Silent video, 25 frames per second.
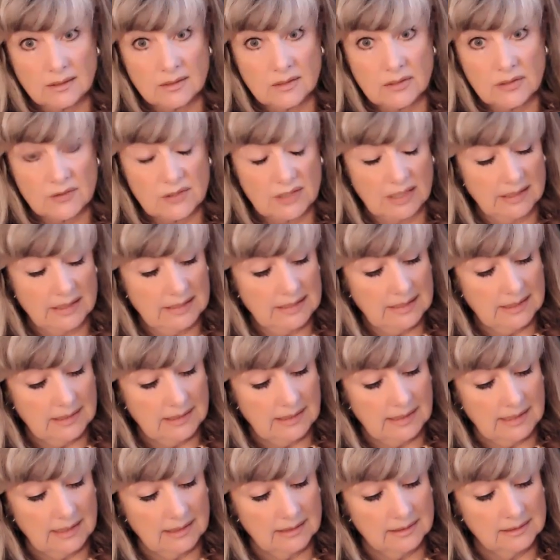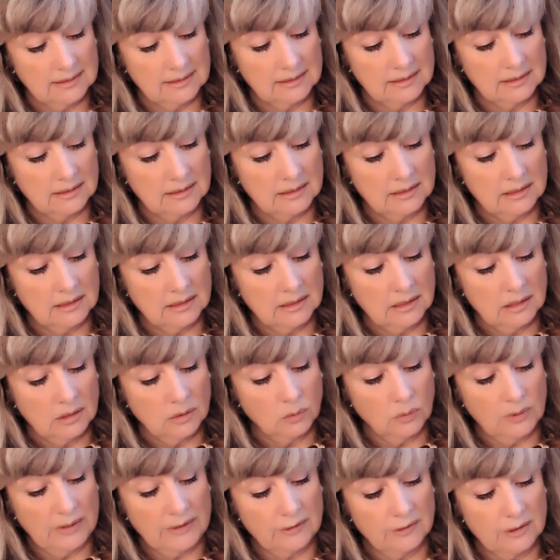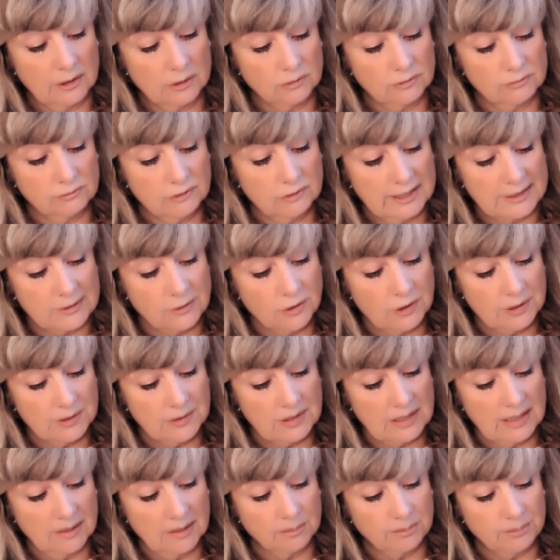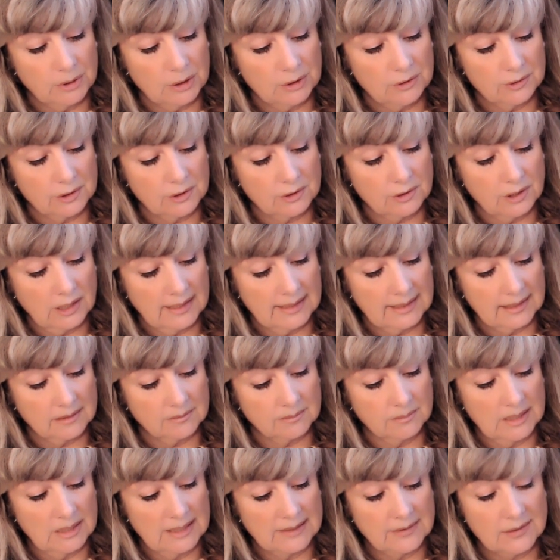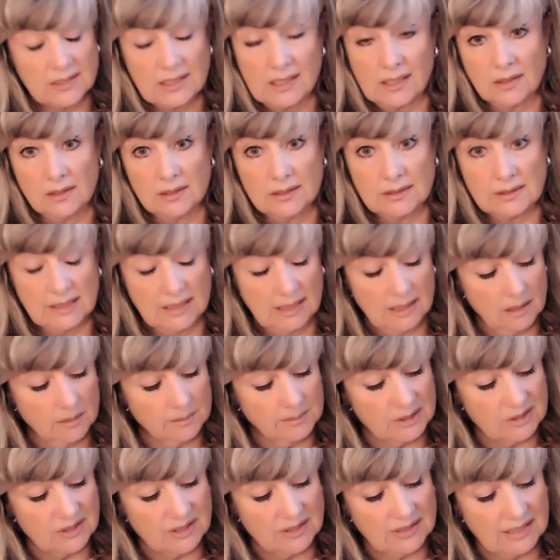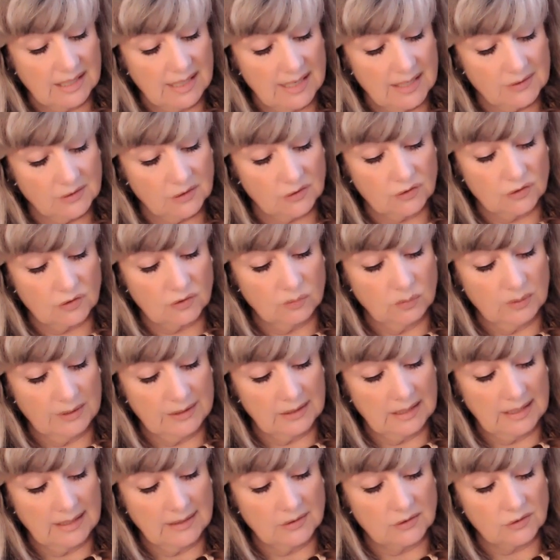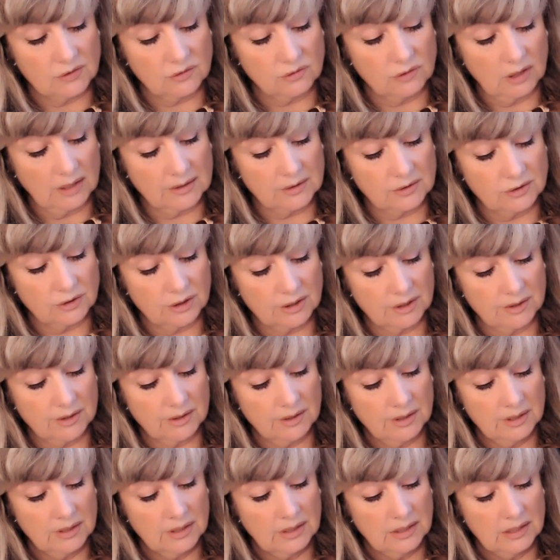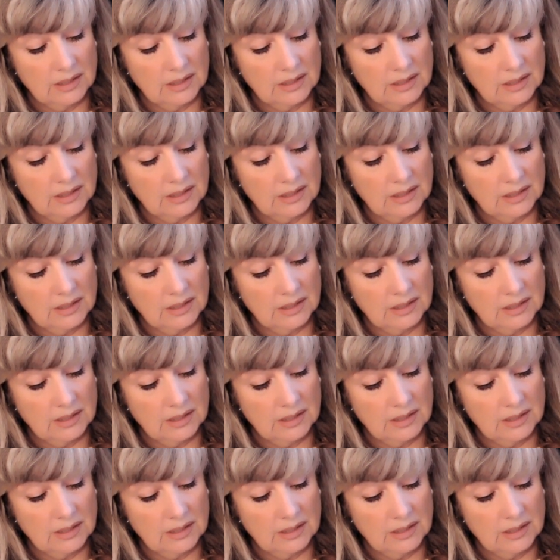society where a rigid and bureaucratic mentality, obsessed with a structure